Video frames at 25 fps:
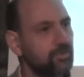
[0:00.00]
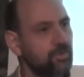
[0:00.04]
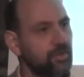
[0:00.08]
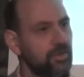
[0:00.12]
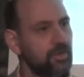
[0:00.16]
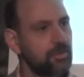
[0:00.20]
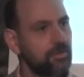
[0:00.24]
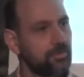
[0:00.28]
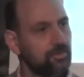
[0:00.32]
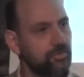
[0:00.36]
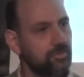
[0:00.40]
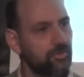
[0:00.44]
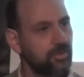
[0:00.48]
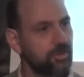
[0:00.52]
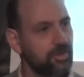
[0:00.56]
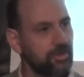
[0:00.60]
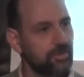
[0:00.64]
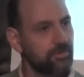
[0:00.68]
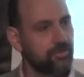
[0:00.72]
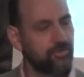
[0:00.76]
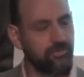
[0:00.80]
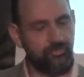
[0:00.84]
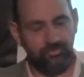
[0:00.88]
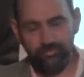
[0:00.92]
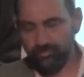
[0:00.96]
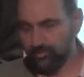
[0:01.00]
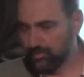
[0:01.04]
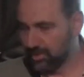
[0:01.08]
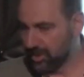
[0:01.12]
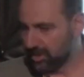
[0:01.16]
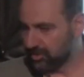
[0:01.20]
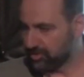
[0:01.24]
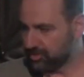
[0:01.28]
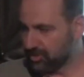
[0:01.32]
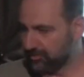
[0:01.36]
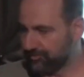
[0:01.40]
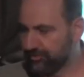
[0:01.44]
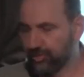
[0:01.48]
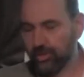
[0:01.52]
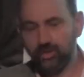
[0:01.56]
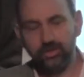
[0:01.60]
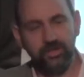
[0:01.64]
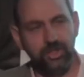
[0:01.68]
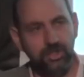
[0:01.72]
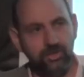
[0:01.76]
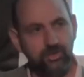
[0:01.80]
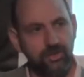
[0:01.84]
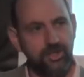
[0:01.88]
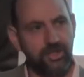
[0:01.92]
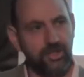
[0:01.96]
to the full
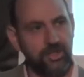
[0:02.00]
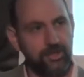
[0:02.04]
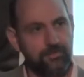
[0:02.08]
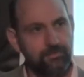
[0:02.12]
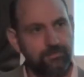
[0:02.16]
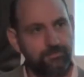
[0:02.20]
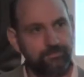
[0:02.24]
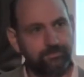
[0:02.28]
degree.